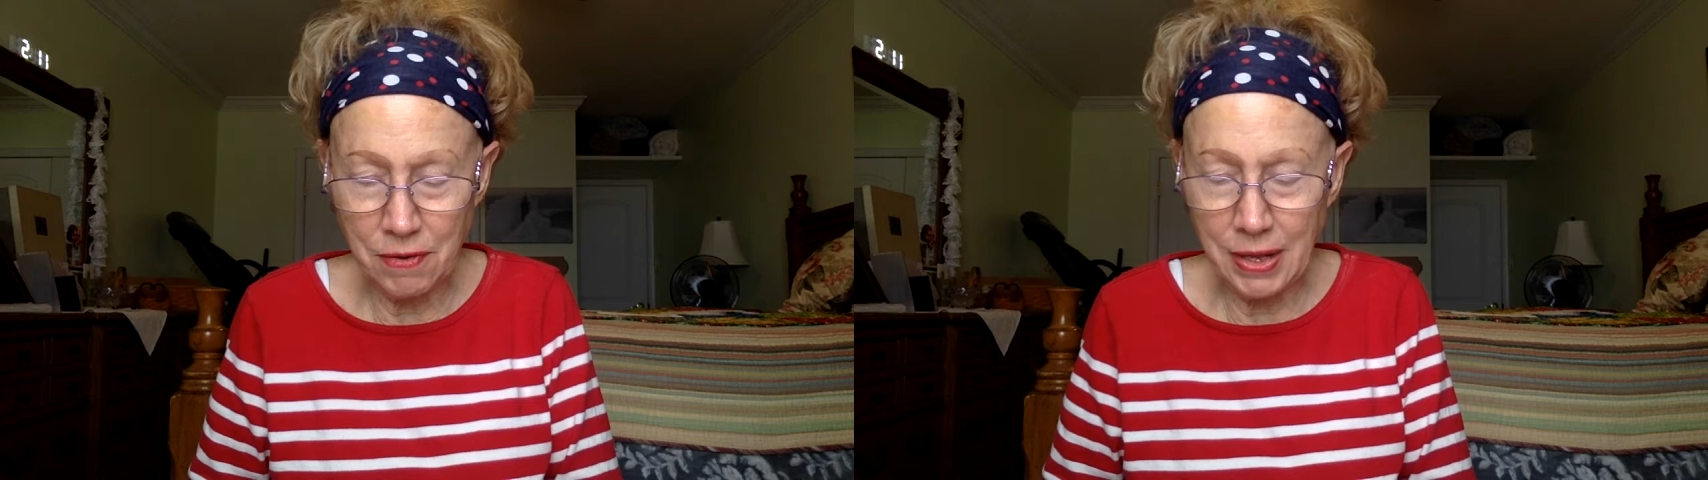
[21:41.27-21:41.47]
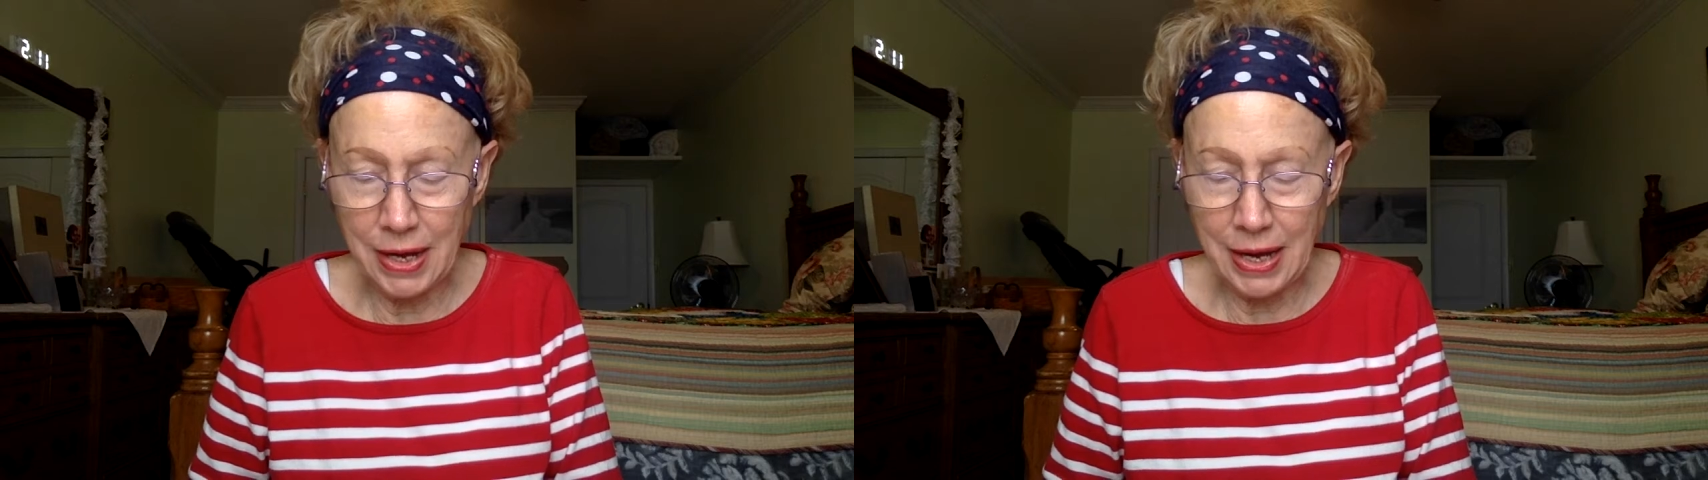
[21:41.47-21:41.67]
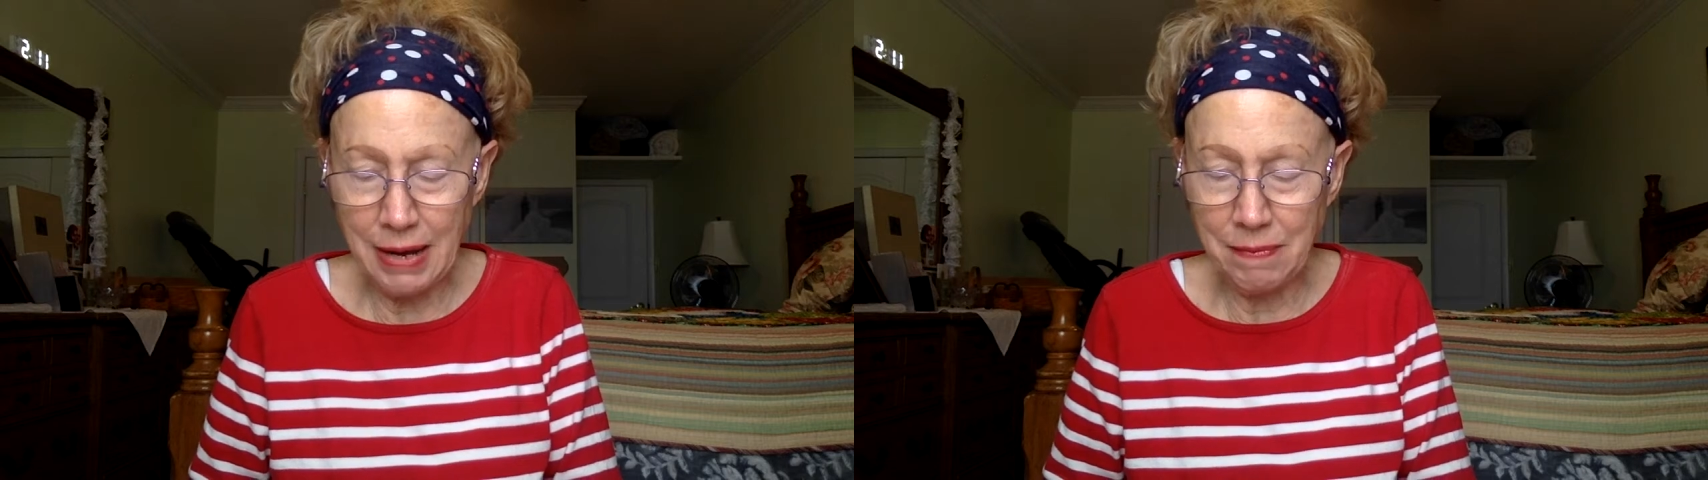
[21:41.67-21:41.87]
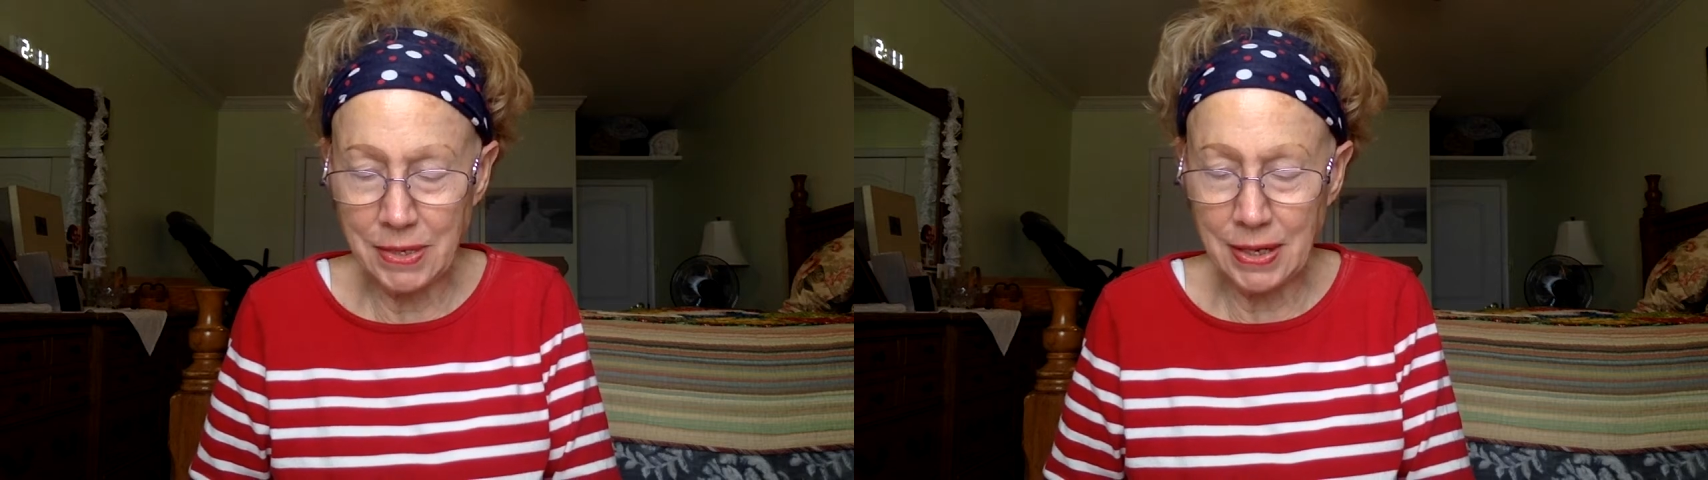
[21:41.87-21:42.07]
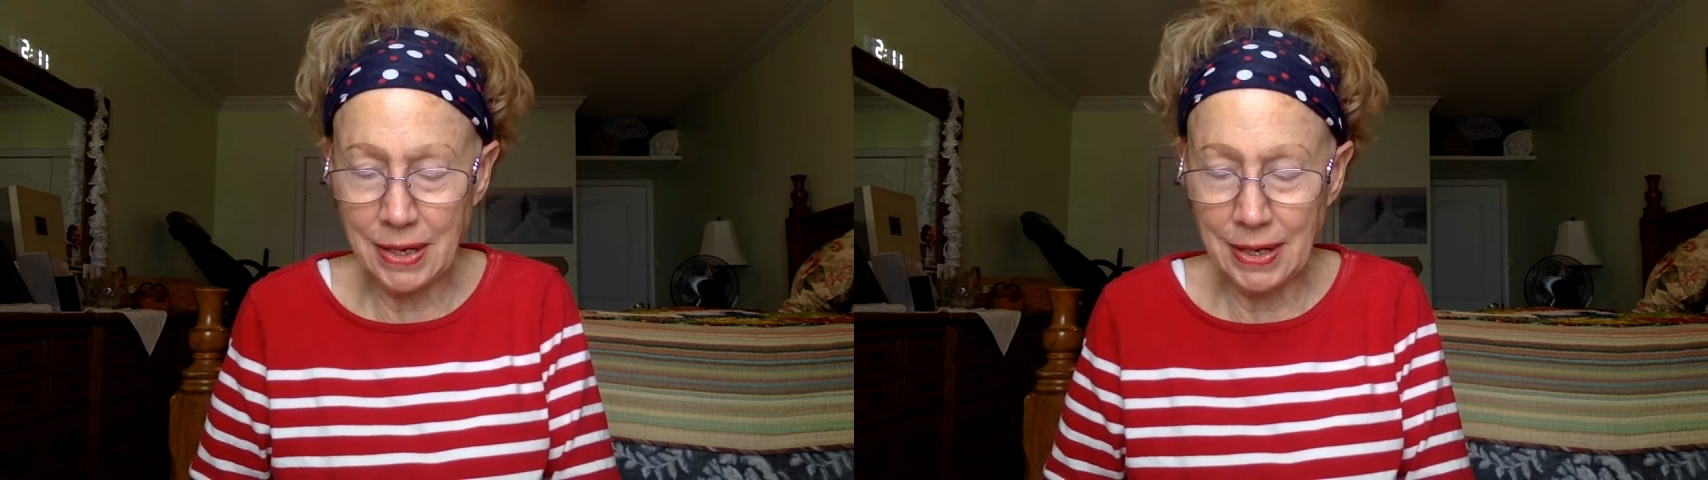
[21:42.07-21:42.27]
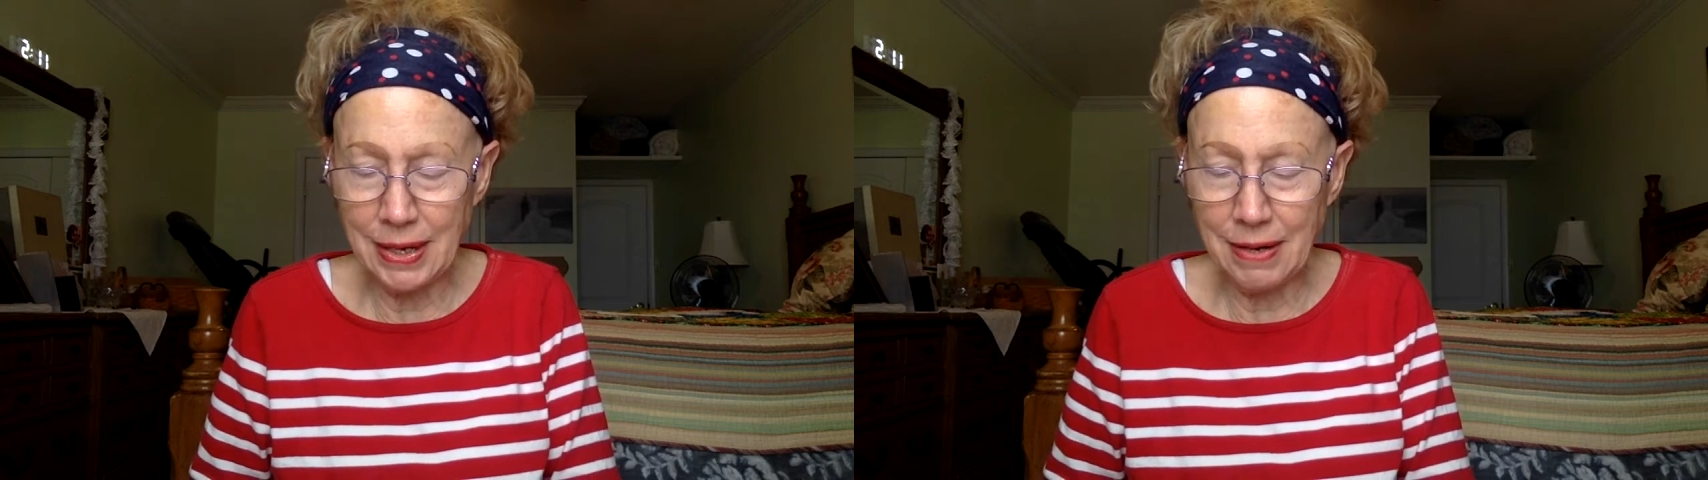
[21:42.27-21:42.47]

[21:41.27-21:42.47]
they came to the land